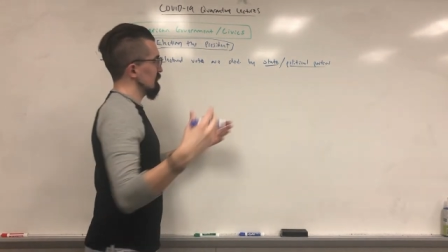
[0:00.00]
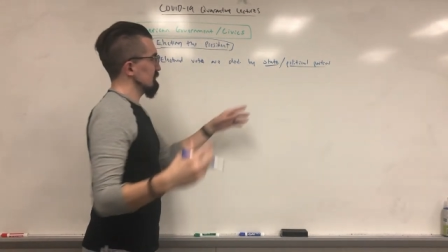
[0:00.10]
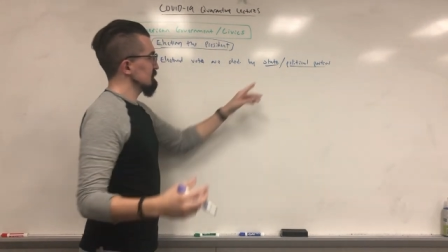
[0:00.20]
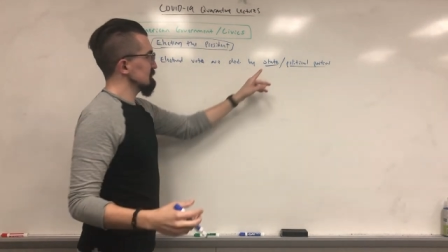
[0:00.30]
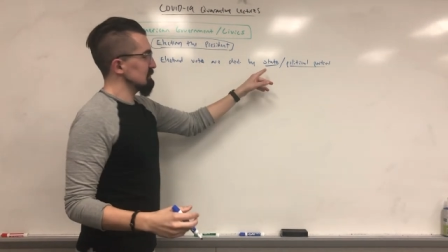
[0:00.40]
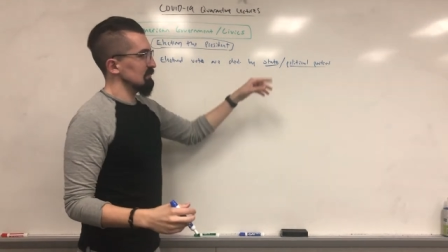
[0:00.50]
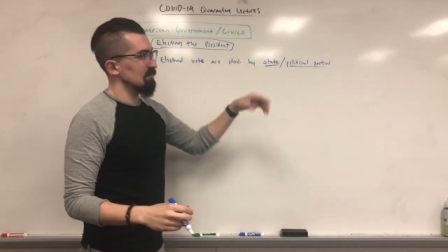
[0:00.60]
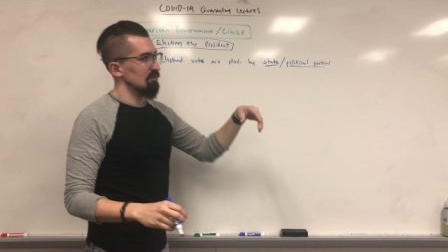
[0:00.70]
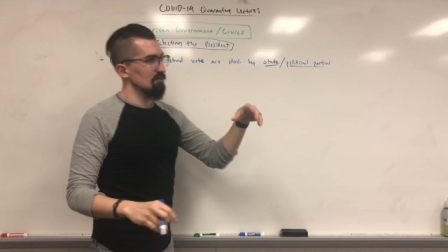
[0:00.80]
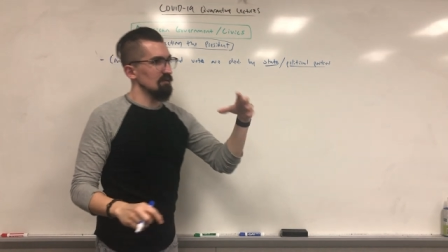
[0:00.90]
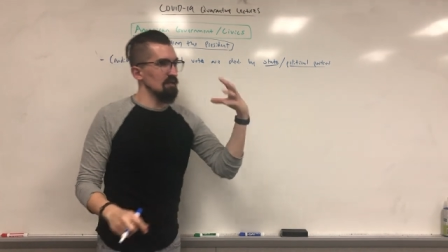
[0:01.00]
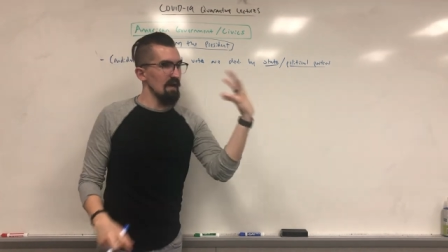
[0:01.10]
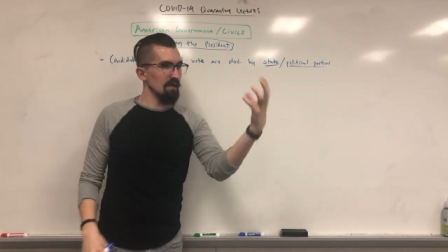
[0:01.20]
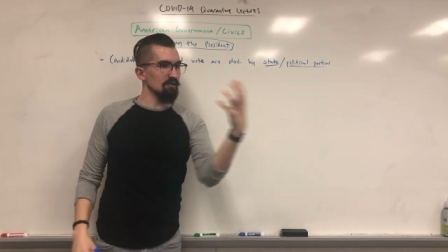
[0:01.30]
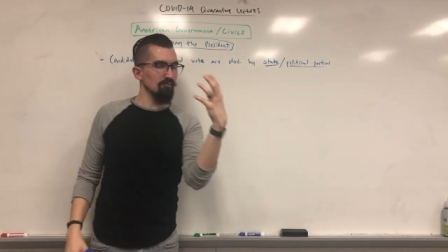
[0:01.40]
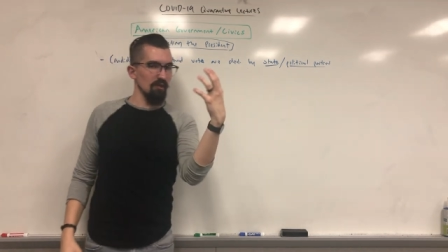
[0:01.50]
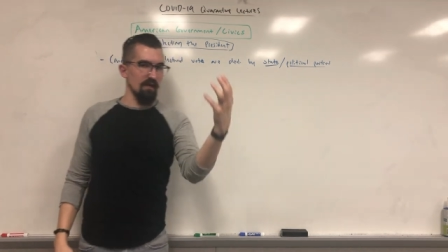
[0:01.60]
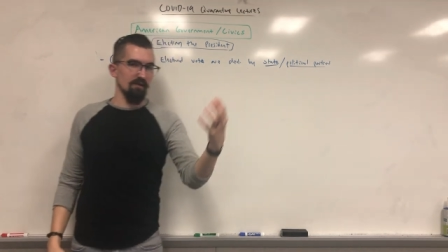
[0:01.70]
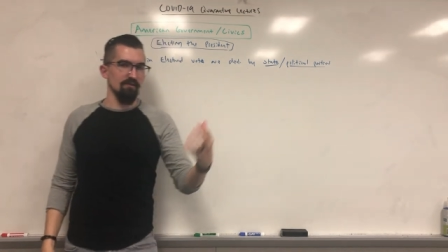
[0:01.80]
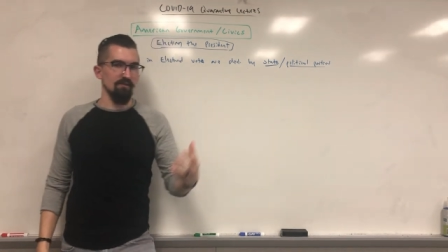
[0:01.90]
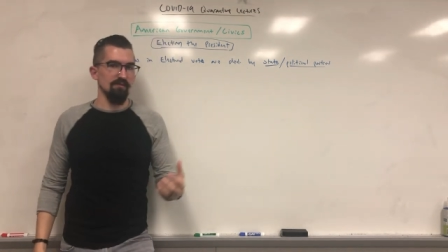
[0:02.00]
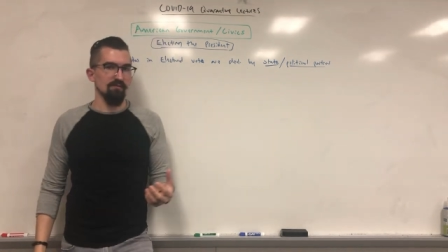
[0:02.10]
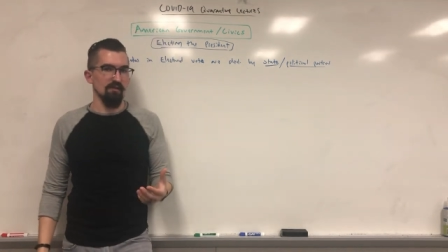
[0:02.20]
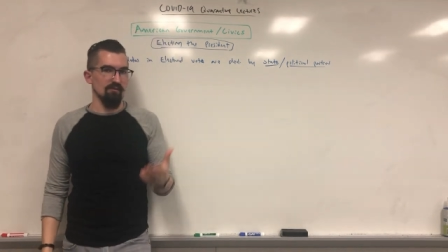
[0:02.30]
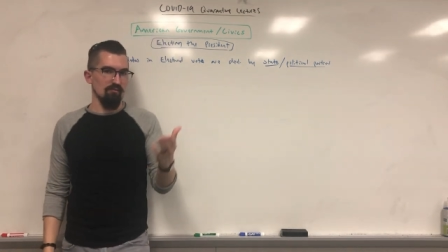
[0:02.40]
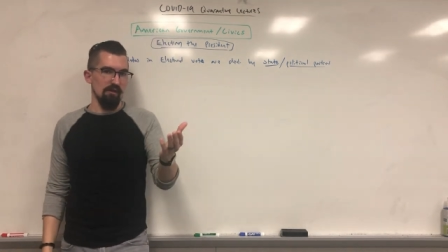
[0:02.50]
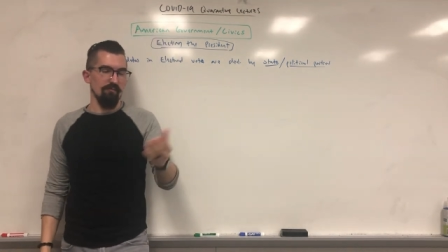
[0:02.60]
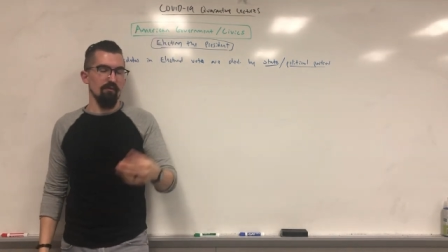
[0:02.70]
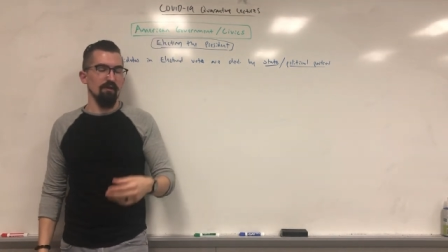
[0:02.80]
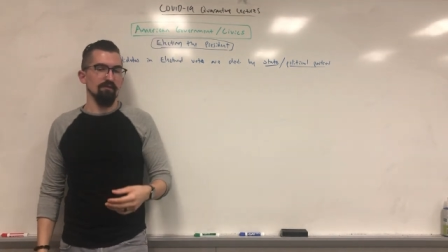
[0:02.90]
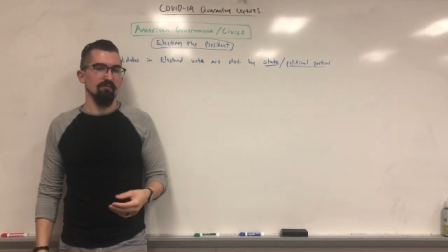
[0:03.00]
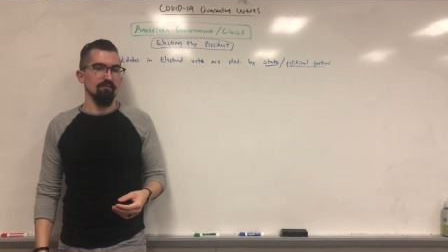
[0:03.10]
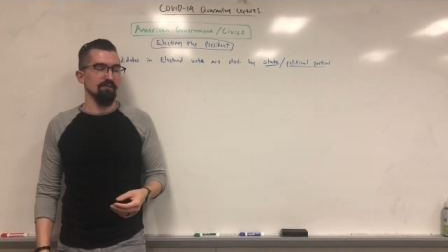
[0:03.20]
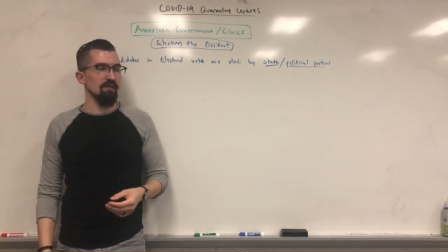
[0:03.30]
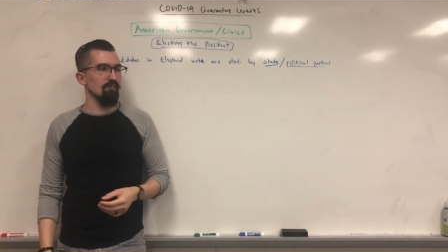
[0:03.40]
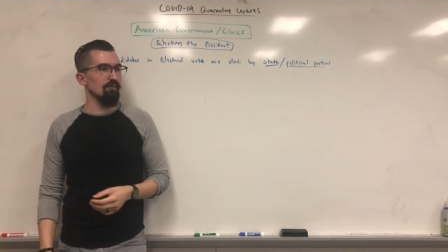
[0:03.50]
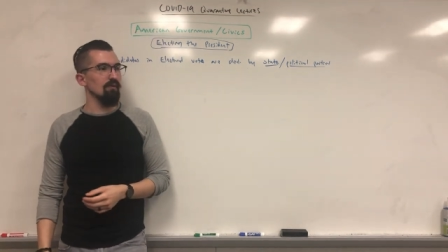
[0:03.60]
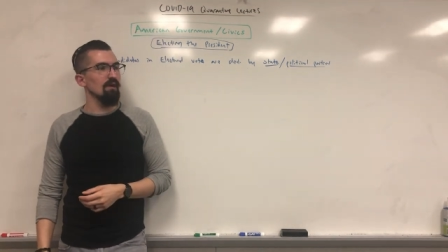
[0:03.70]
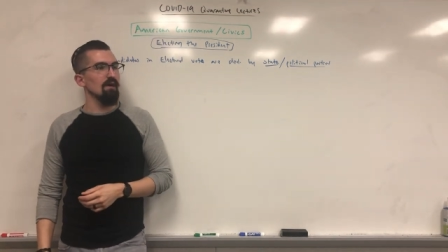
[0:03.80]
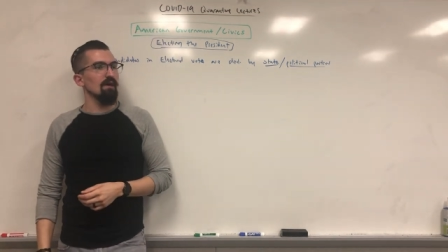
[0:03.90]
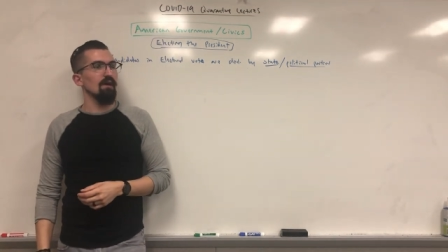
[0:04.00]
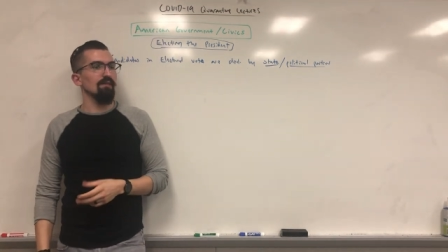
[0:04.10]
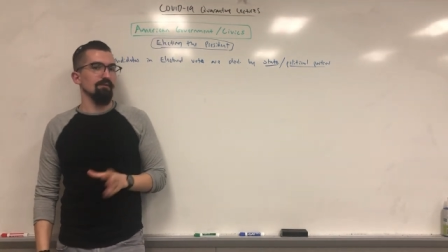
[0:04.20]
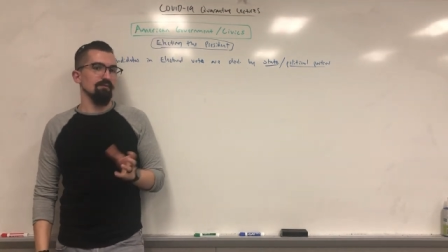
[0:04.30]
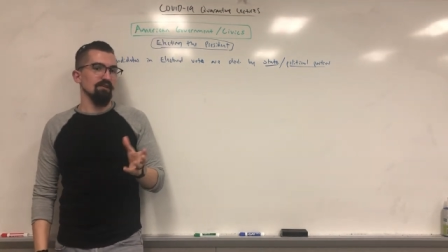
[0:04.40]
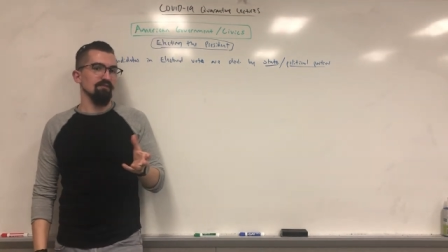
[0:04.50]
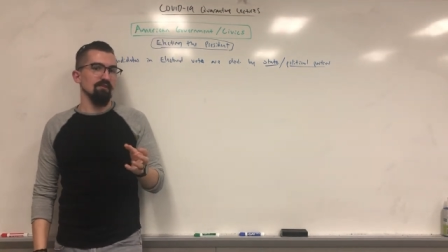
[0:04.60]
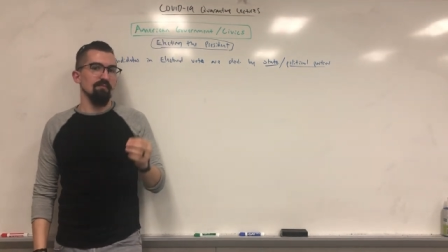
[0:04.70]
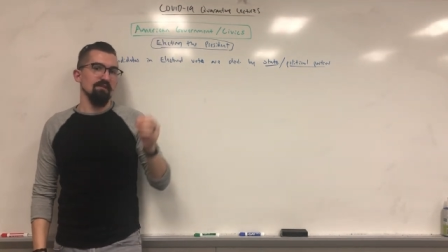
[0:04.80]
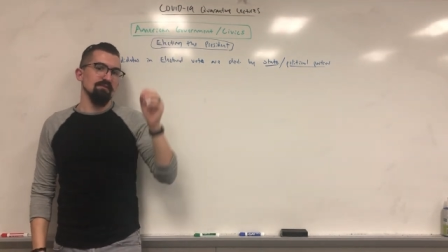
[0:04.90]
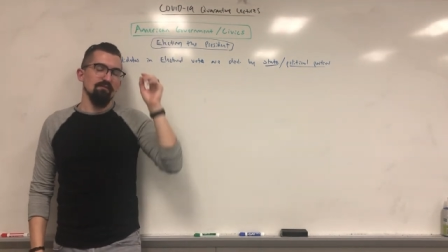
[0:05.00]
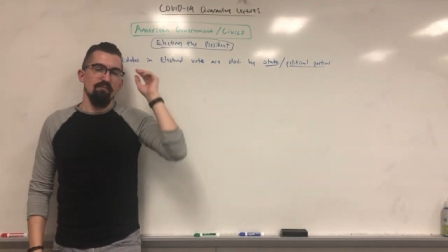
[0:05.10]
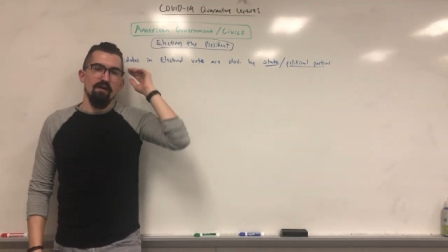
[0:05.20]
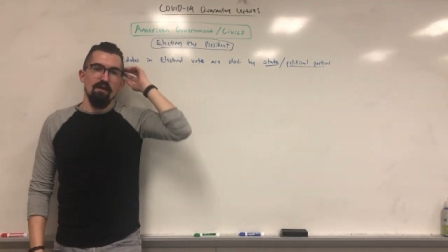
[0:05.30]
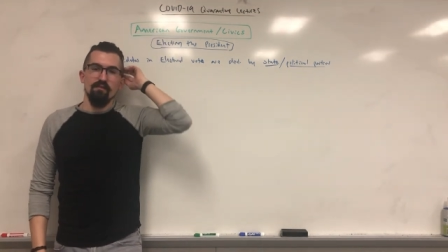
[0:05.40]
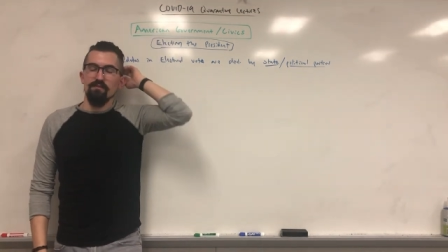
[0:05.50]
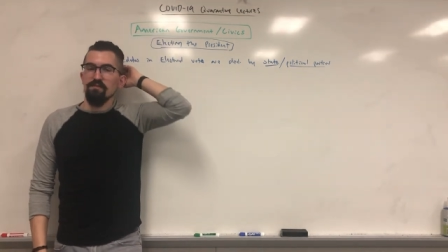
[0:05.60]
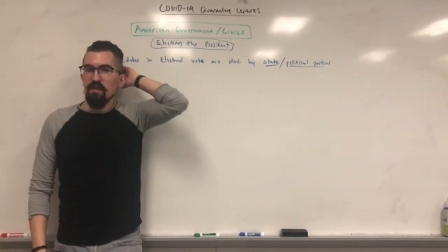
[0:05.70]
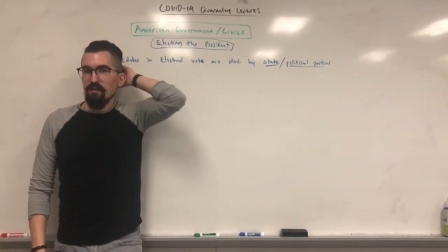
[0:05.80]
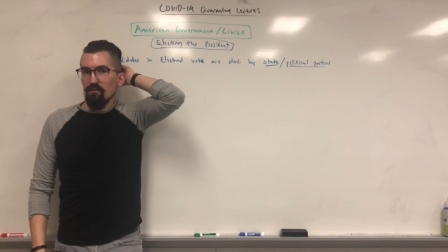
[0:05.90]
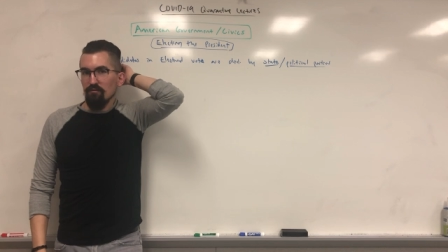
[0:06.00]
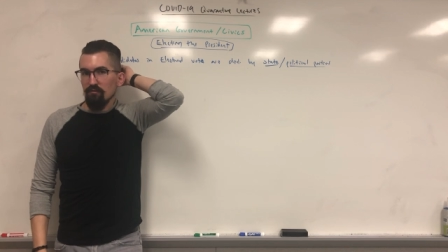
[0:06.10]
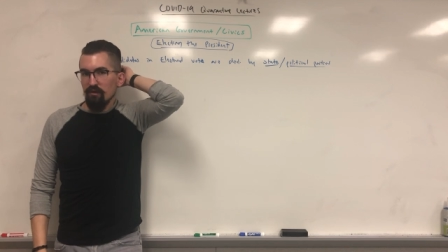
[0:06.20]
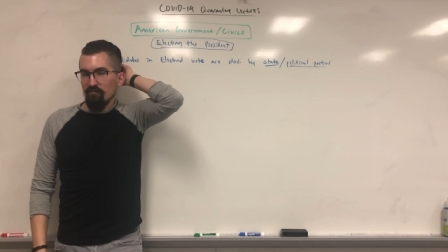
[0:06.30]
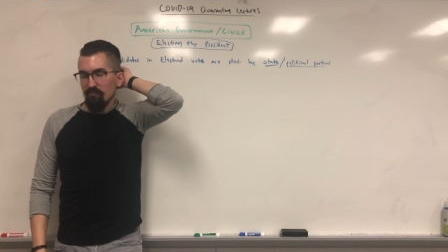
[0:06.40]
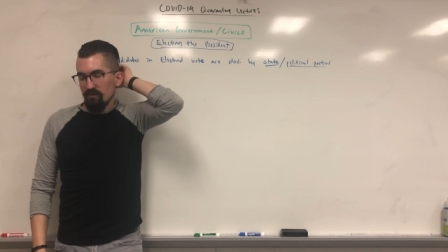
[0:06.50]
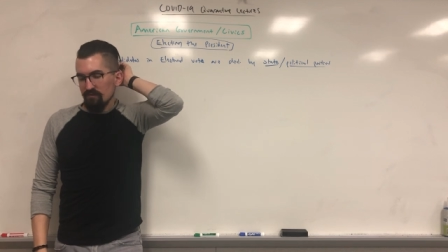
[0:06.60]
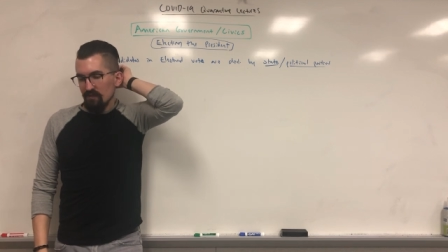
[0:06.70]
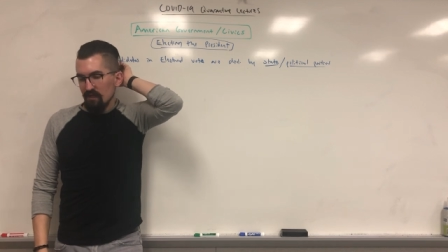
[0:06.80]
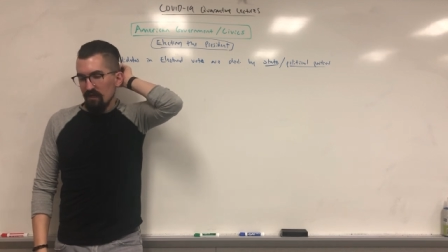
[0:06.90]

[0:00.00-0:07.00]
this, The actual elections, like the primary election, for example, those are actually administered by the state and local governments.